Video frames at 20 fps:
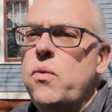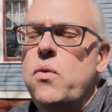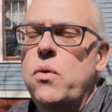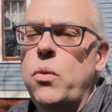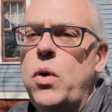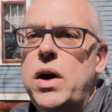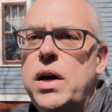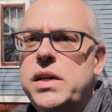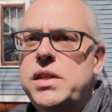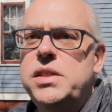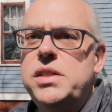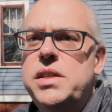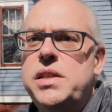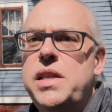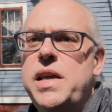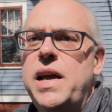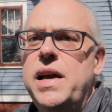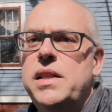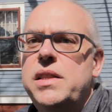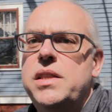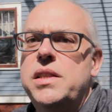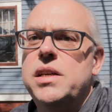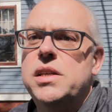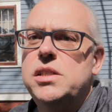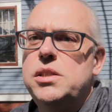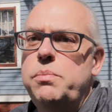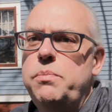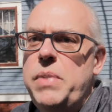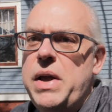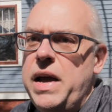watts that
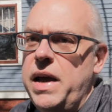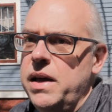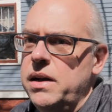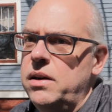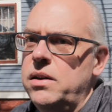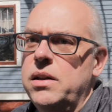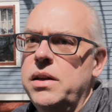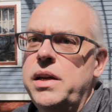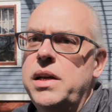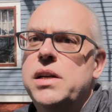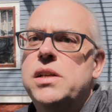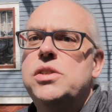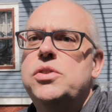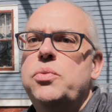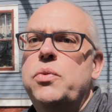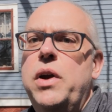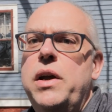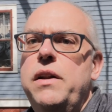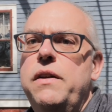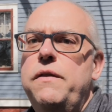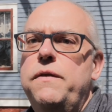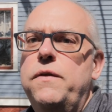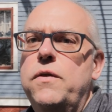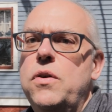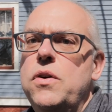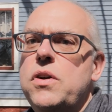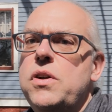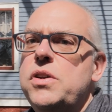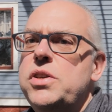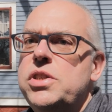this panel is rated
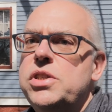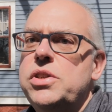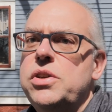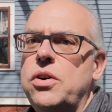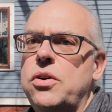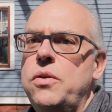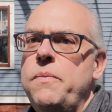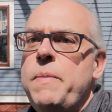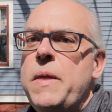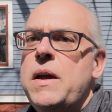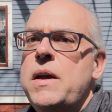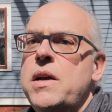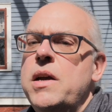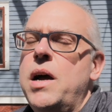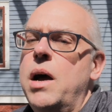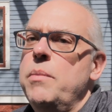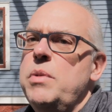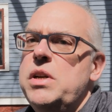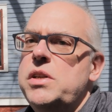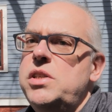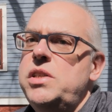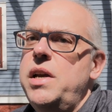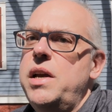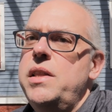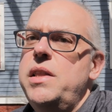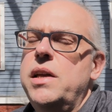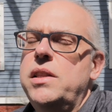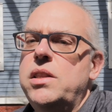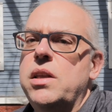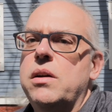for. So I'm gonna say
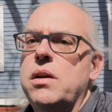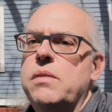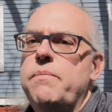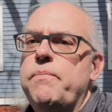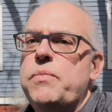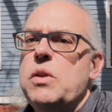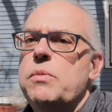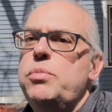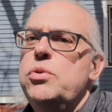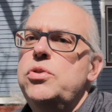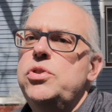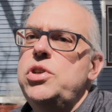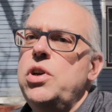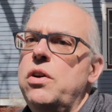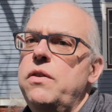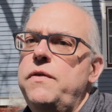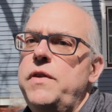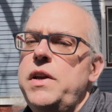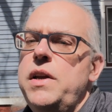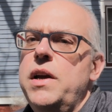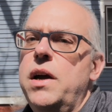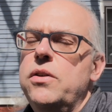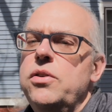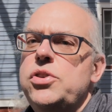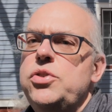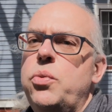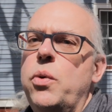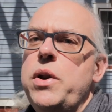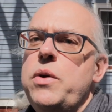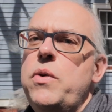that the, the Bouge RV
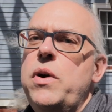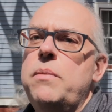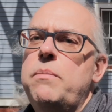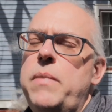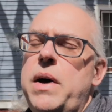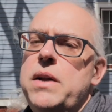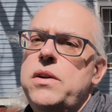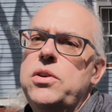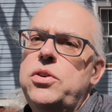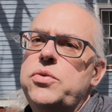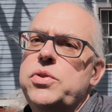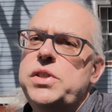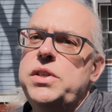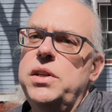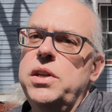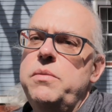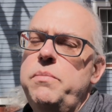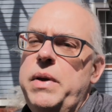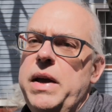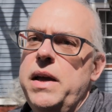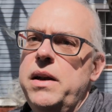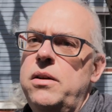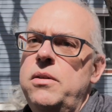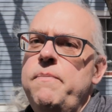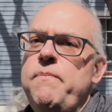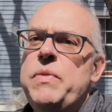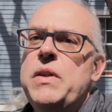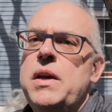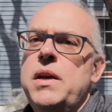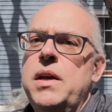120 watt monocrystalline panel
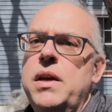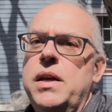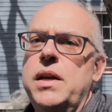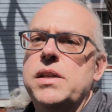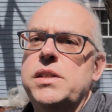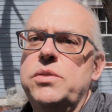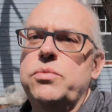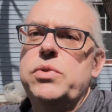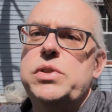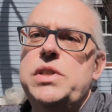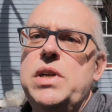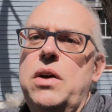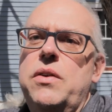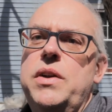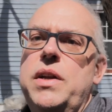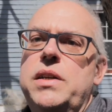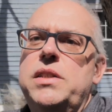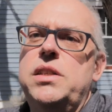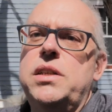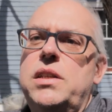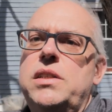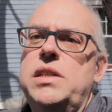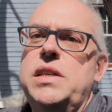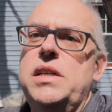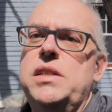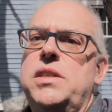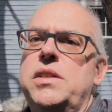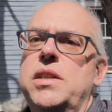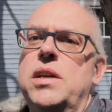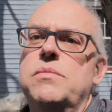is a resounding
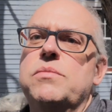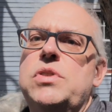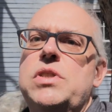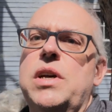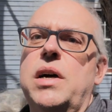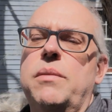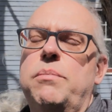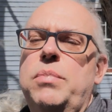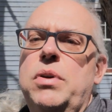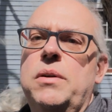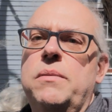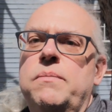success, thumbs up.